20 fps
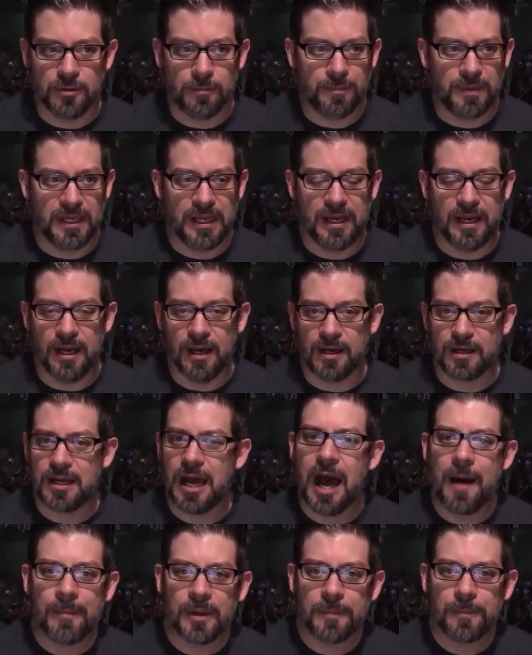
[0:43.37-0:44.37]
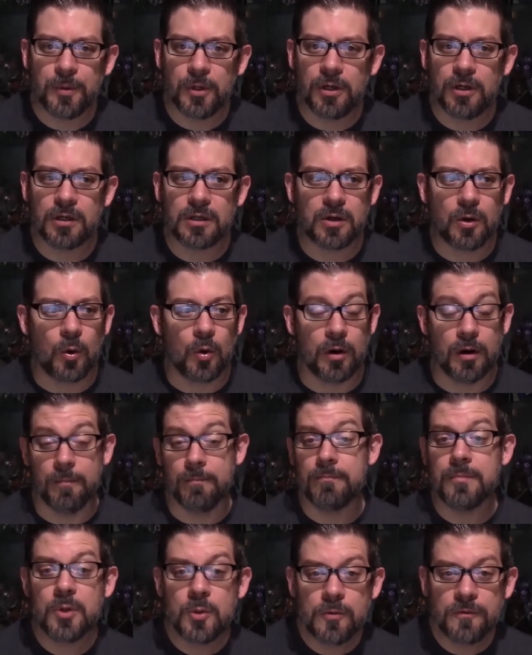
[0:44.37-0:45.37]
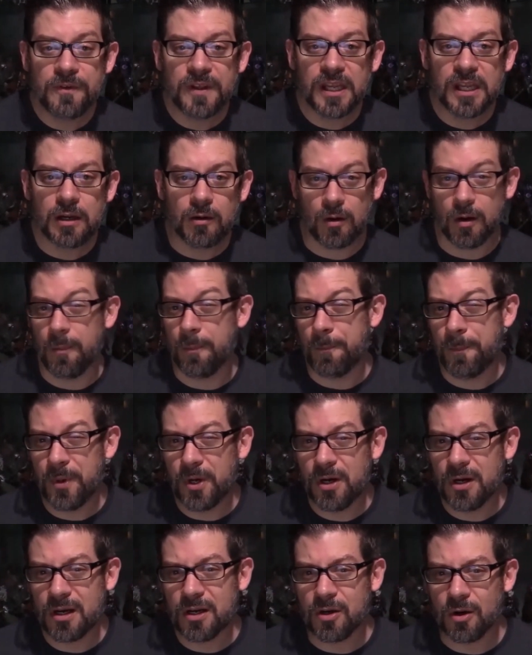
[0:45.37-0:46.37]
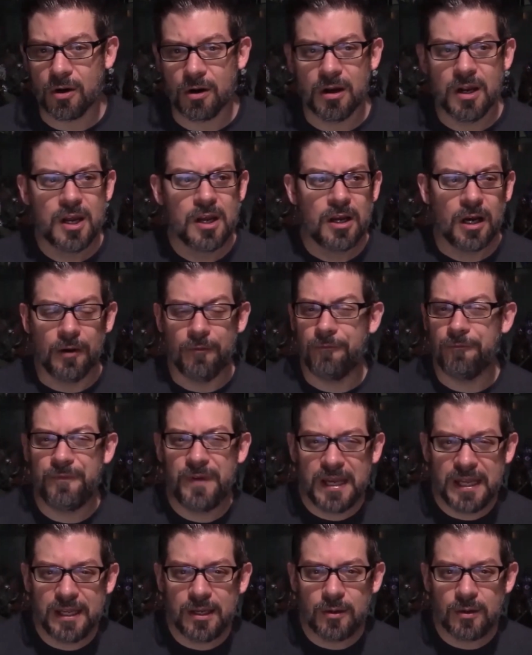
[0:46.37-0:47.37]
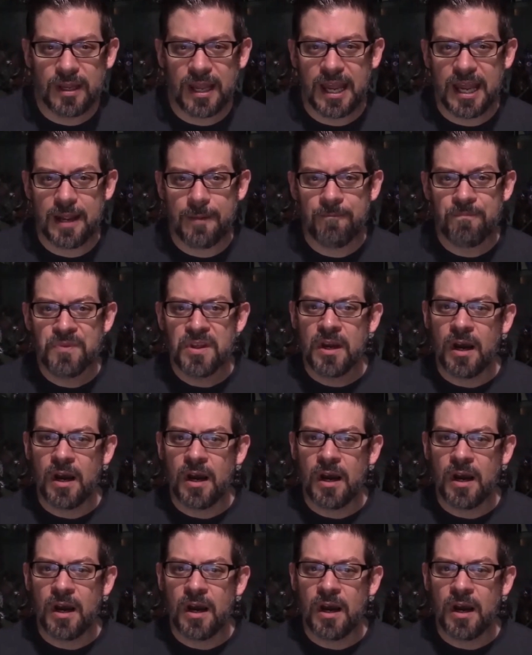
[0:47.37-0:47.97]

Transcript: be it a comic book or a movie or a book or a video game,